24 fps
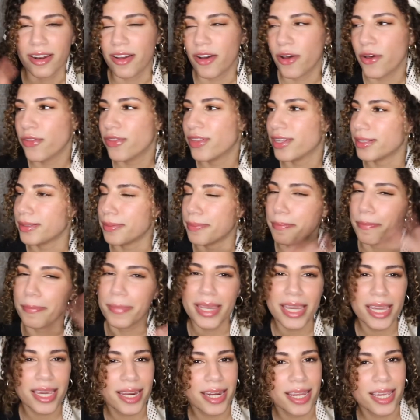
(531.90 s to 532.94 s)
all this
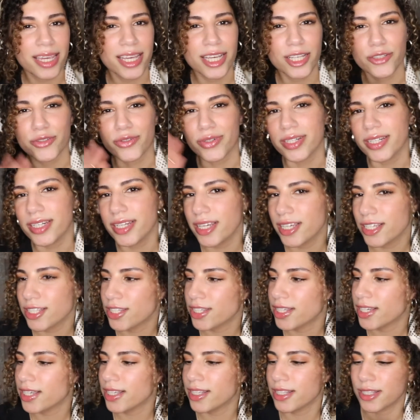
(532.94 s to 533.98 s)
meaning and
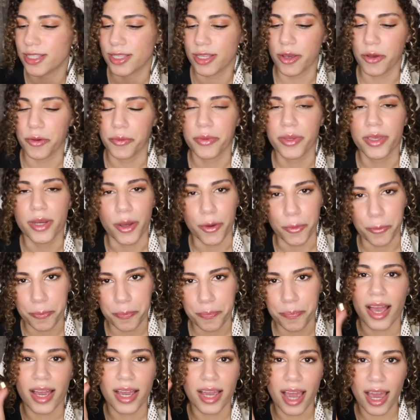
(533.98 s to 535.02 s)
tradition, so you know,
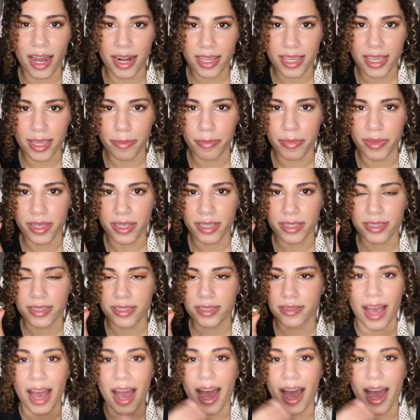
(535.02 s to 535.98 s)
gotta keep this.